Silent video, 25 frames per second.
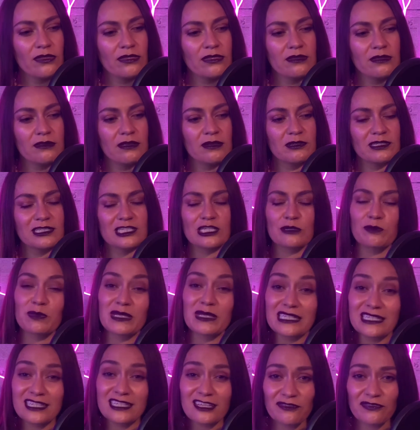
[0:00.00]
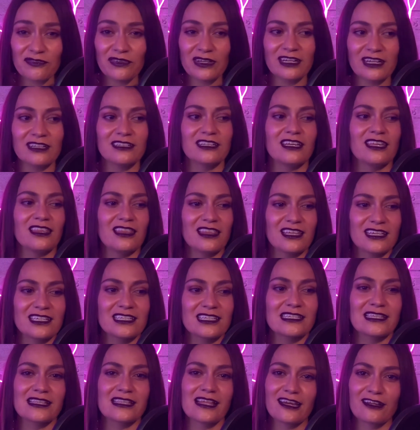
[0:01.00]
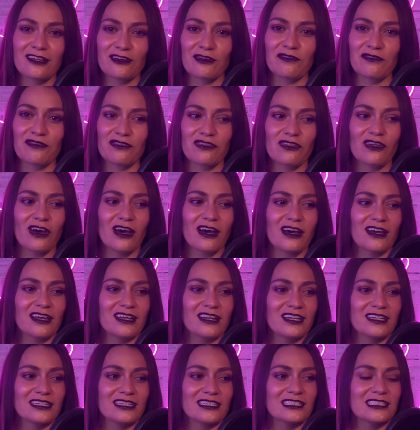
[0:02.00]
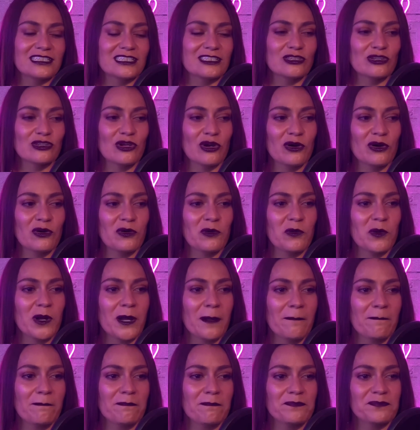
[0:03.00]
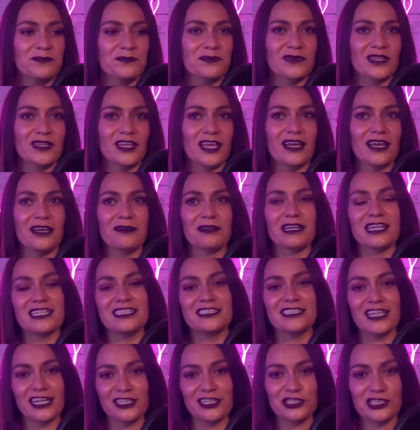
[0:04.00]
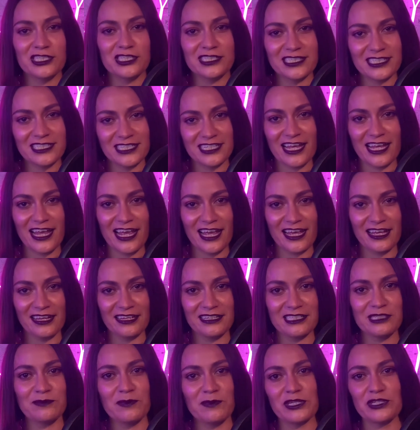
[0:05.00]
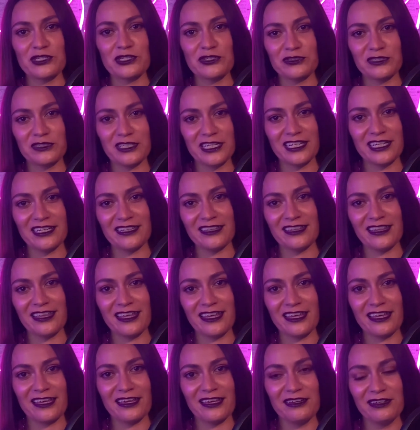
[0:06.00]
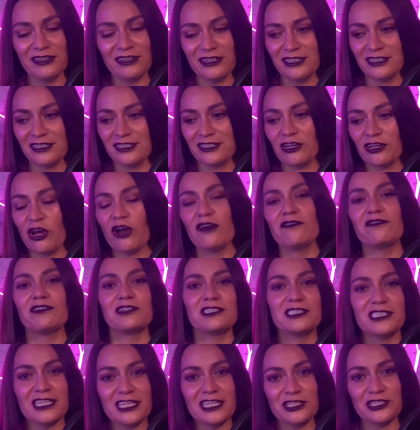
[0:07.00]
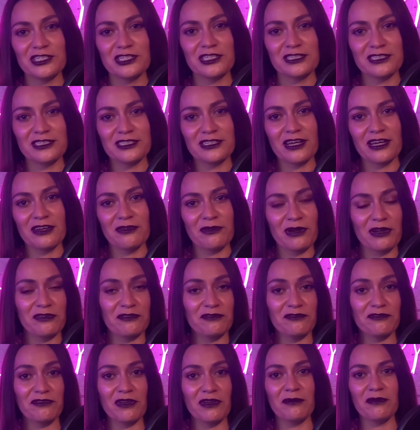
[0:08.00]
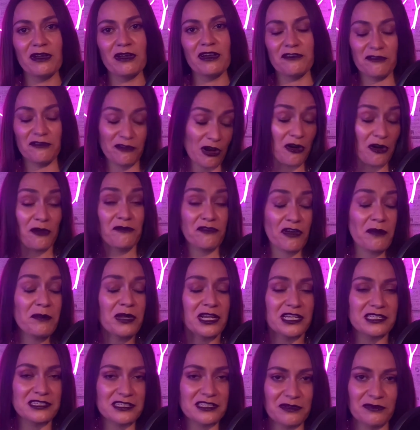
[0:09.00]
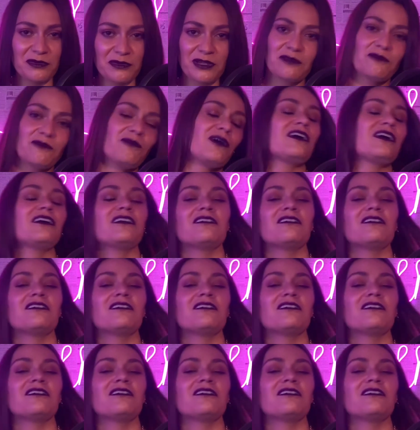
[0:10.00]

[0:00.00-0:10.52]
specifically this line of thought is so contentious today, especially in the conversations around feminism and what